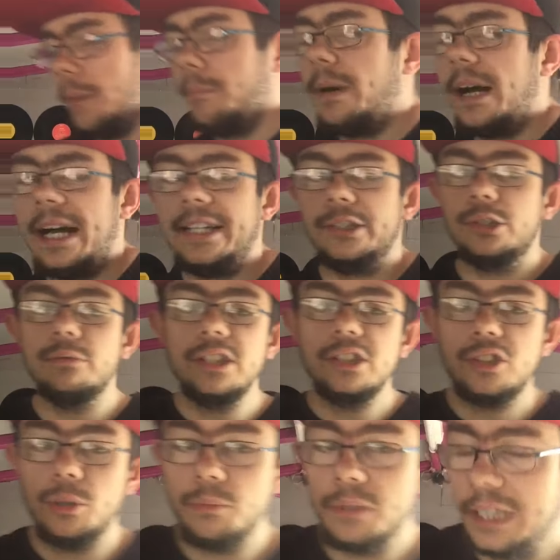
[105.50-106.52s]
by doing
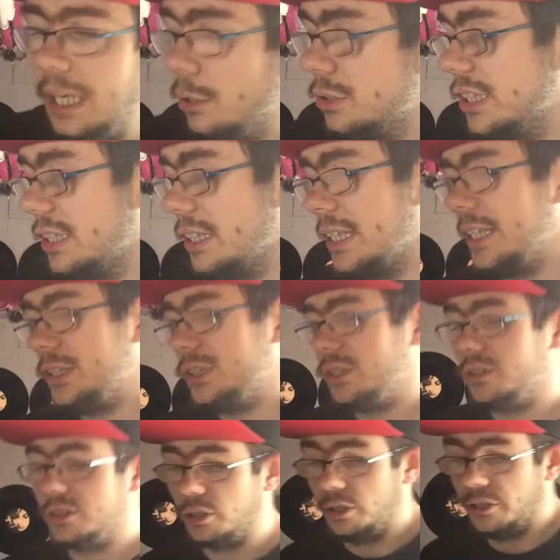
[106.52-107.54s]
some
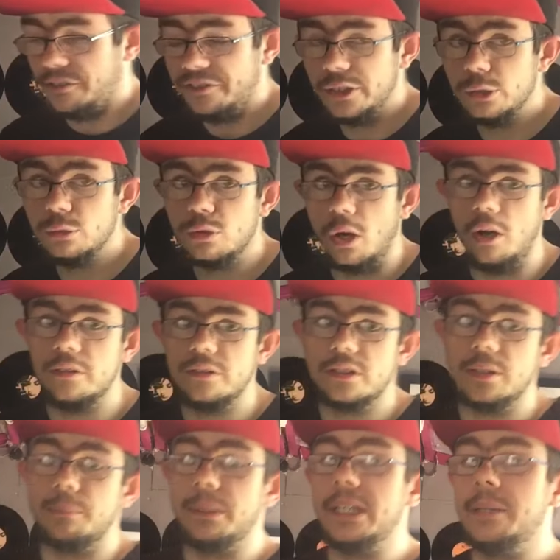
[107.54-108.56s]
calculations. So if you got
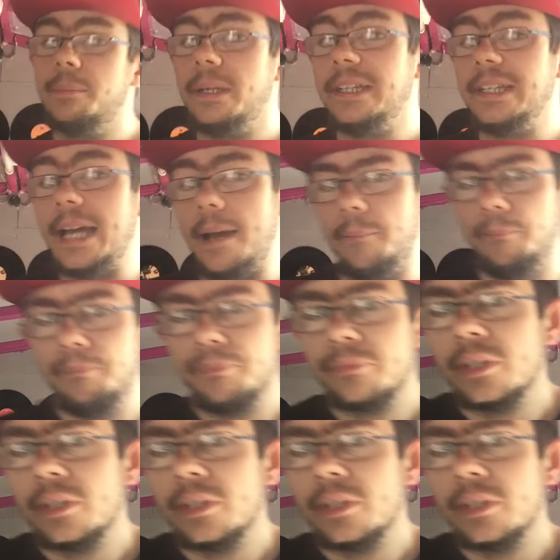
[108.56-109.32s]
the BPM